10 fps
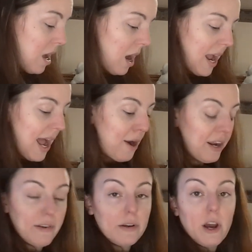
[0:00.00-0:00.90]
I don't
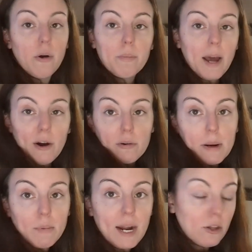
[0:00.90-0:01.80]
even know, I don't
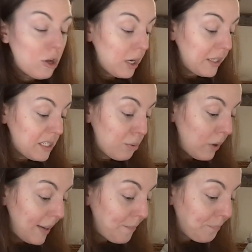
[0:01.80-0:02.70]
remember how long at this
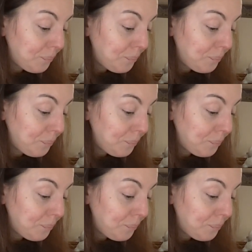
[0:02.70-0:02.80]
point.